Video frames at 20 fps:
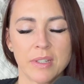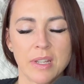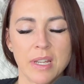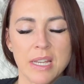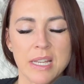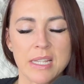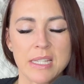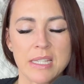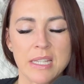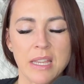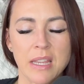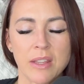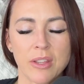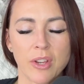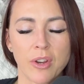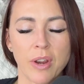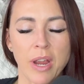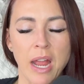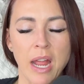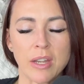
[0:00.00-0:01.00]
Seeing the
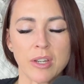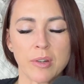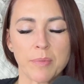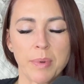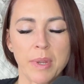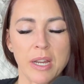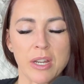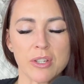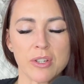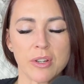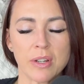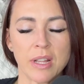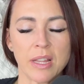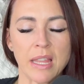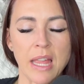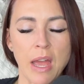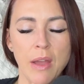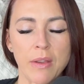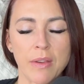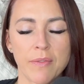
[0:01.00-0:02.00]
grander picture and
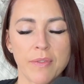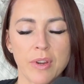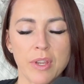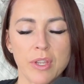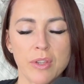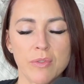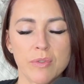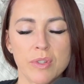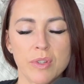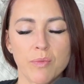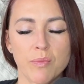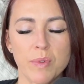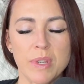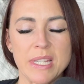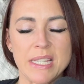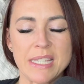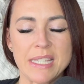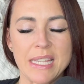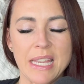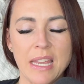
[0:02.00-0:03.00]
allowing for you to
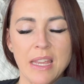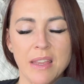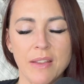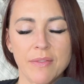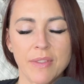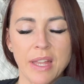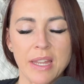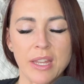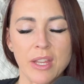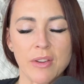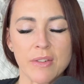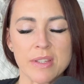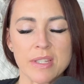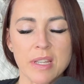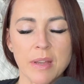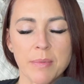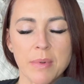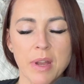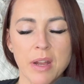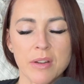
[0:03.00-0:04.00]
receive, letting your
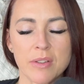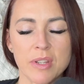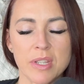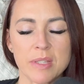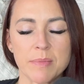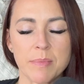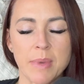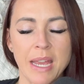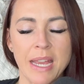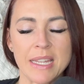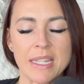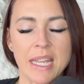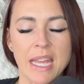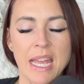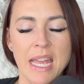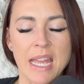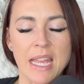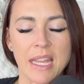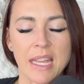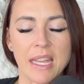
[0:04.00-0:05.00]
subconscious
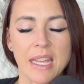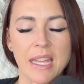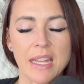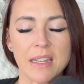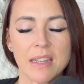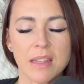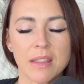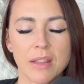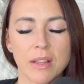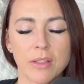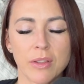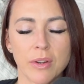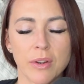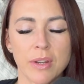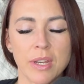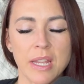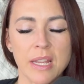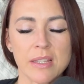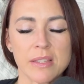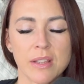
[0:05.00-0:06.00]
mind get the
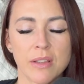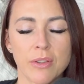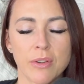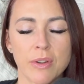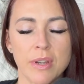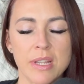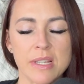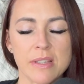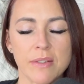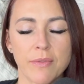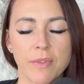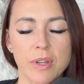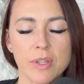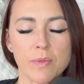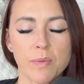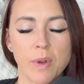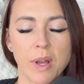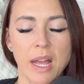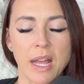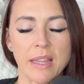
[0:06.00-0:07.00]
learnings of which
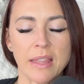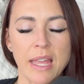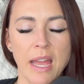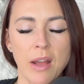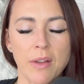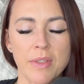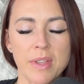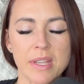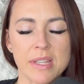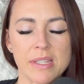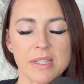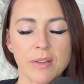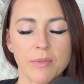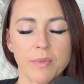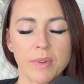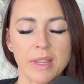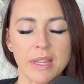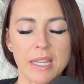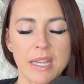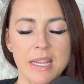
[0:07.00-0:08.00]
will allow this to
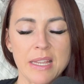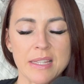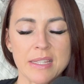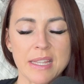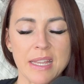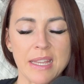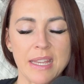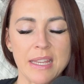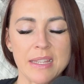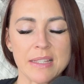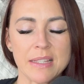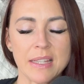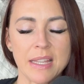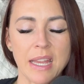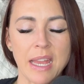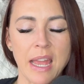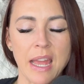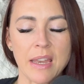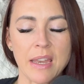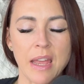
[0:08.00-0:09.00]
release
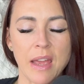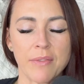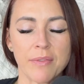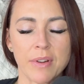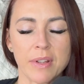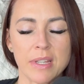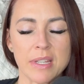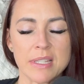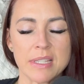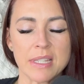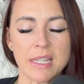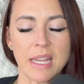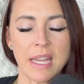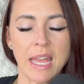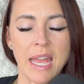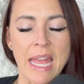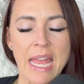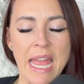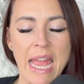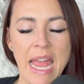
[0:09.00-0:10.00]
easily and
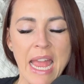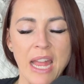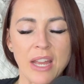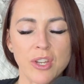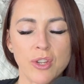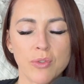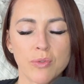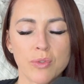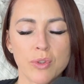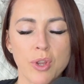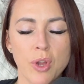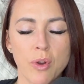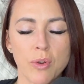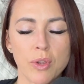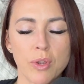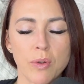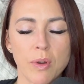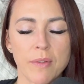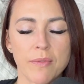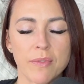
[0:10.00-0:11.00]
effortlessly. And you'll know
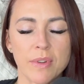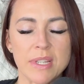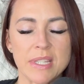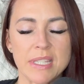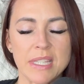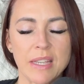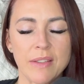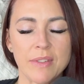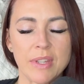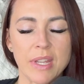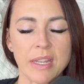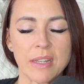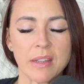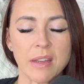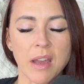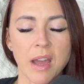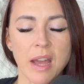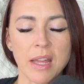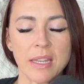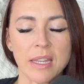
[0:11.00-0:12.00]
you have received it and
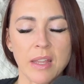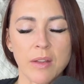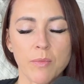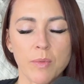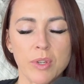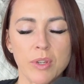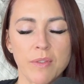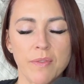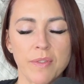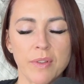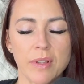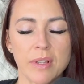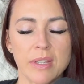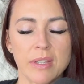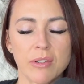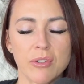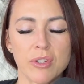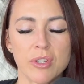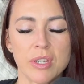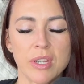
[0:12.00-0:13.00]
gotten it when you feel a
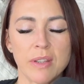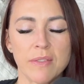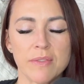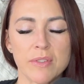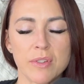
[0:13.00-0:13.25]
little shift